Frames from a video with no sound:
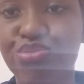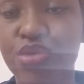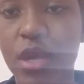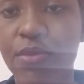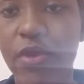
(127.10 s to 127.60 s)

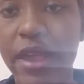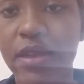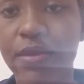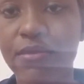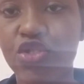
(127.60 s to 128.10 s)
Some
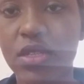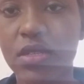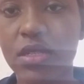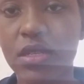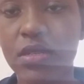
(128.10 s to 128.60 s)
random
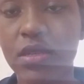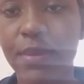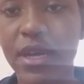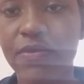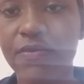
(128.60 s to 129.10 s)
musically
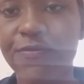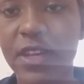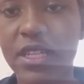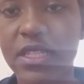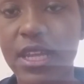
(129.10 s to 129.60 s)
about
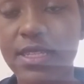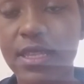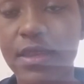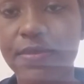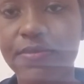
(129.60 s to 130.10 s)
Valentine's
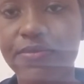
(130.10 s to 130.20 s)
Day.